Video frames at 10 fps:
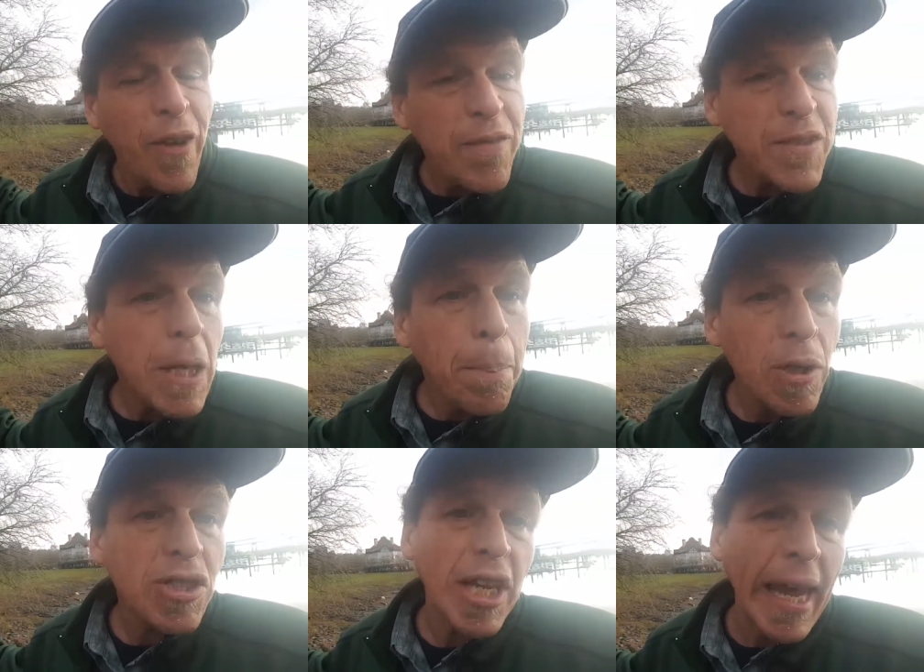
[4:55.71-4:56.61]

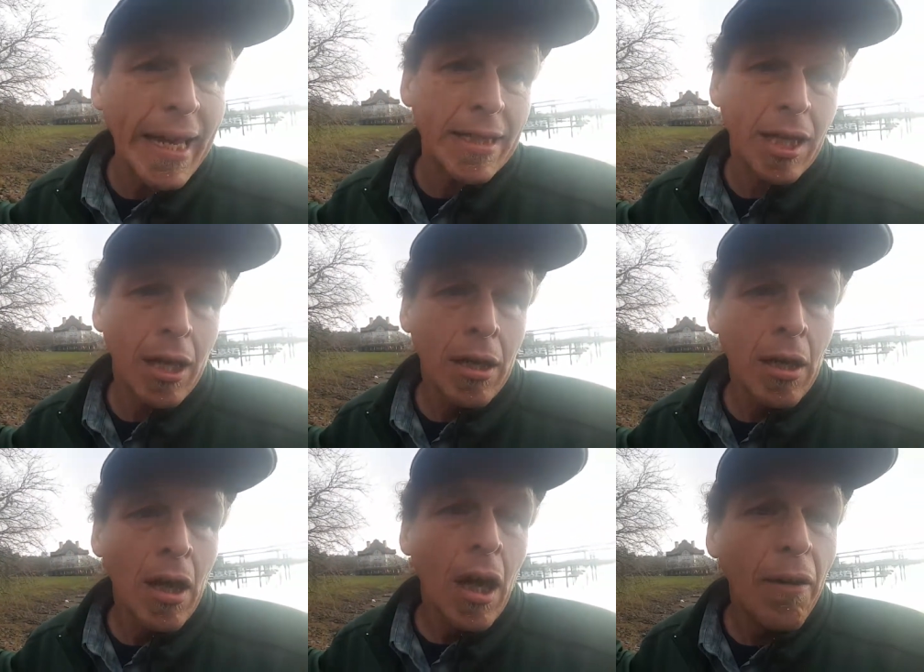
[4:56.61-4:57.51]
50%
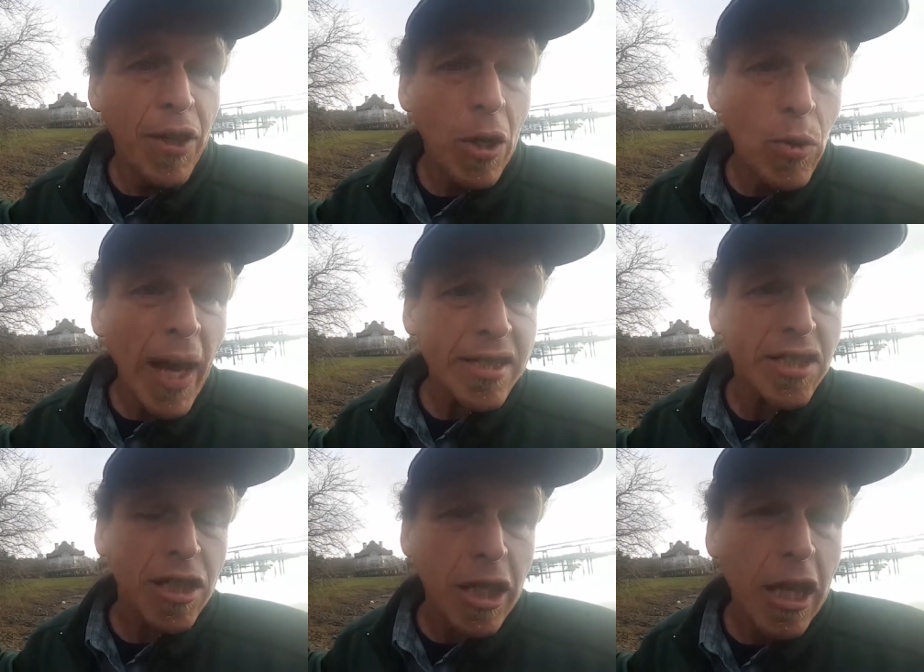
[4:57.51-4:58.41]
of the
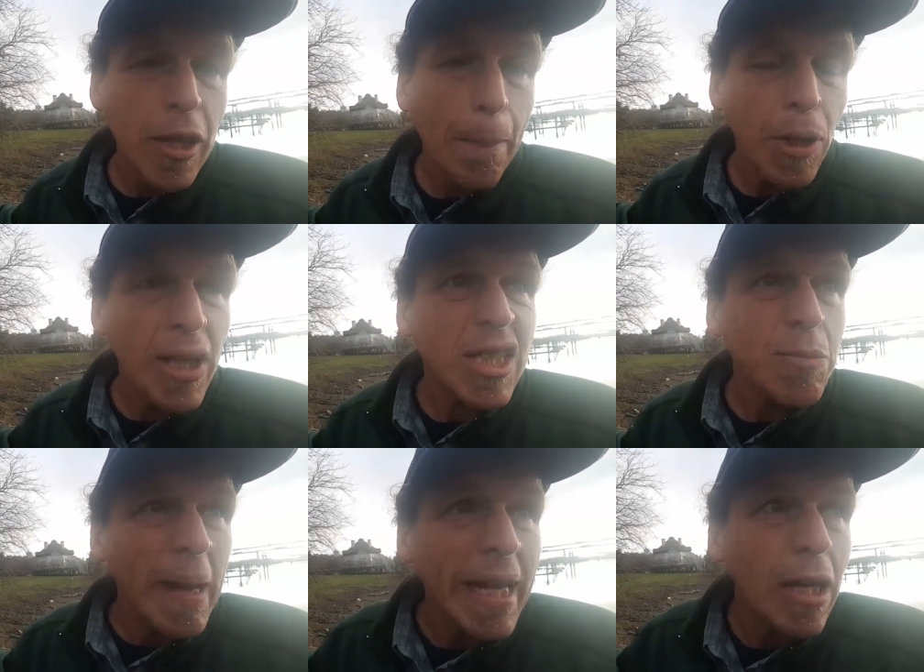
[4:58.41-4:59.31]
arrests that the
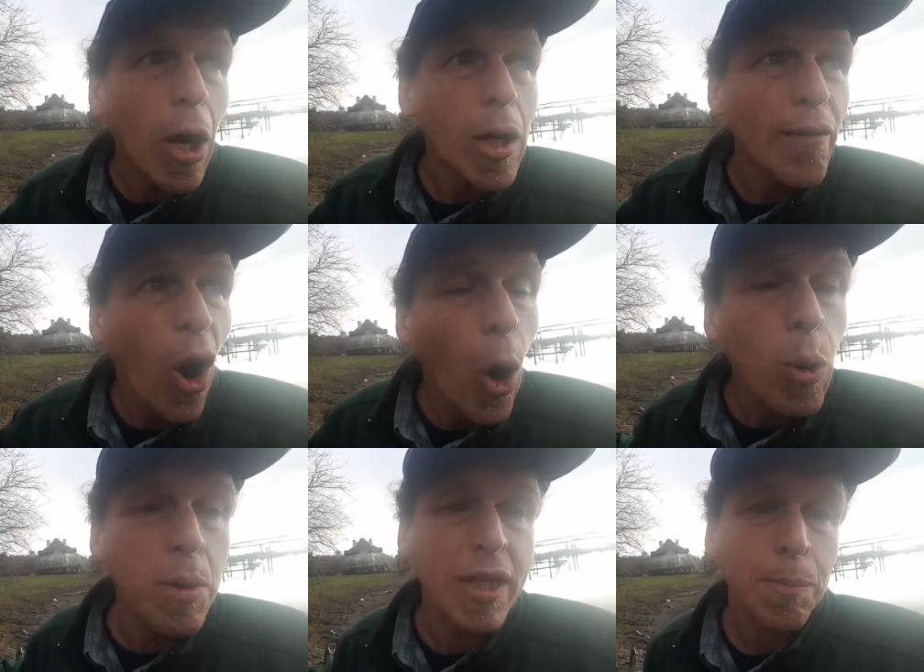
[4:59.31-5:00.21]
police make are of
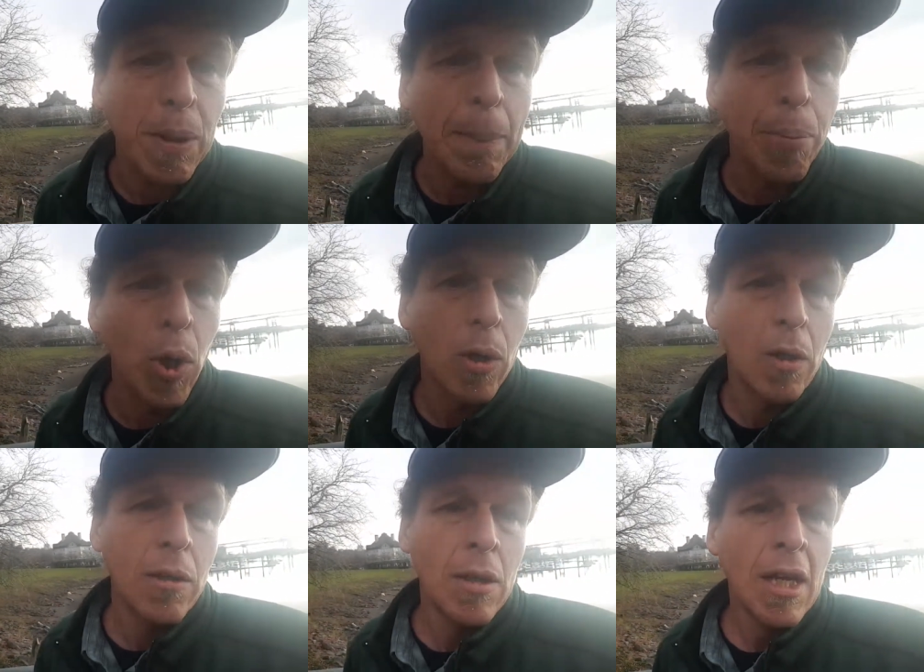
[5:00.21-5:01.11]
homeless people.
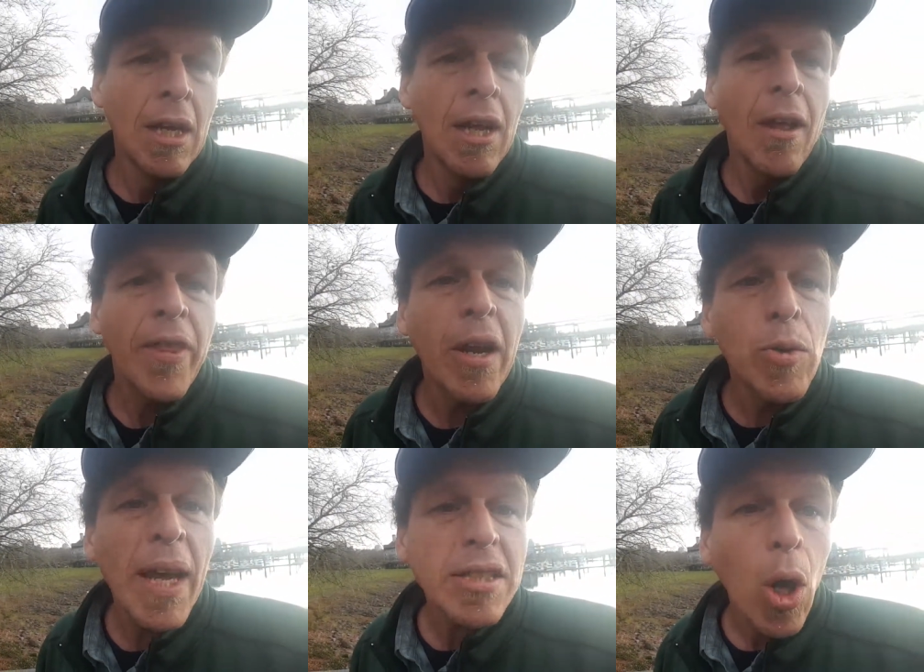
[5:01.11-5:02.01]
They
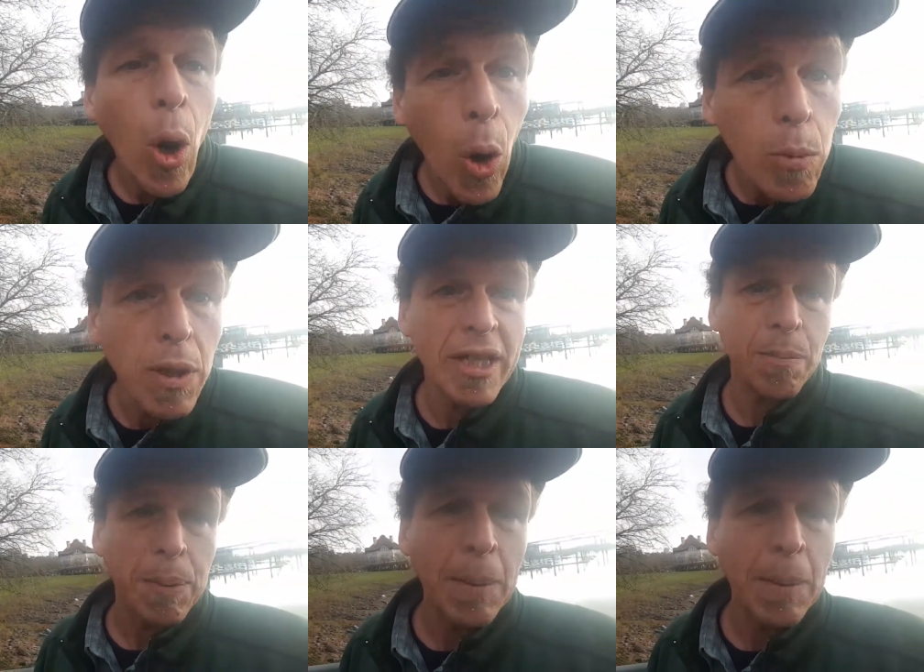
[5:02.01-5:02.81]
arrest homeless